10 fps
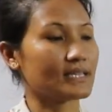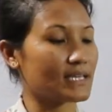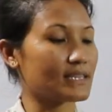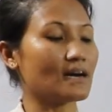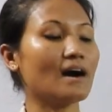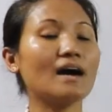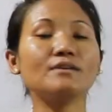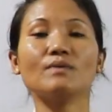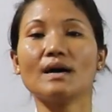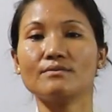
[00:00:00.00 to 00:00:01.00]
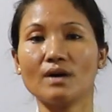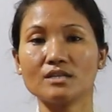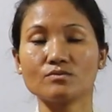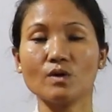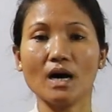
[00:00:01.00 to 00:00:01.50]
The third one
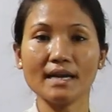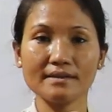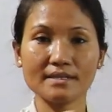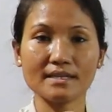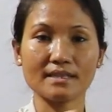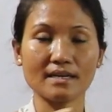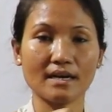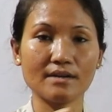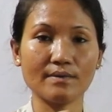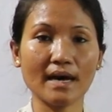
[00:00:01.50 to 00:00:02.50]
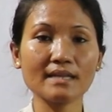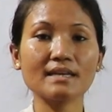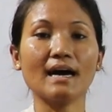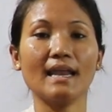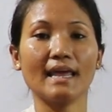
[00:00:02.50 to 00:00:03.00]
was what? The third
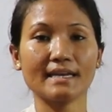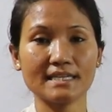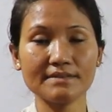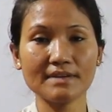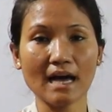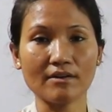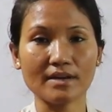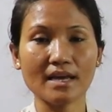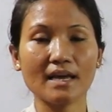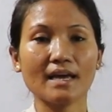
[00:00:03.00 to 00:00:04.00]
one, collective noun.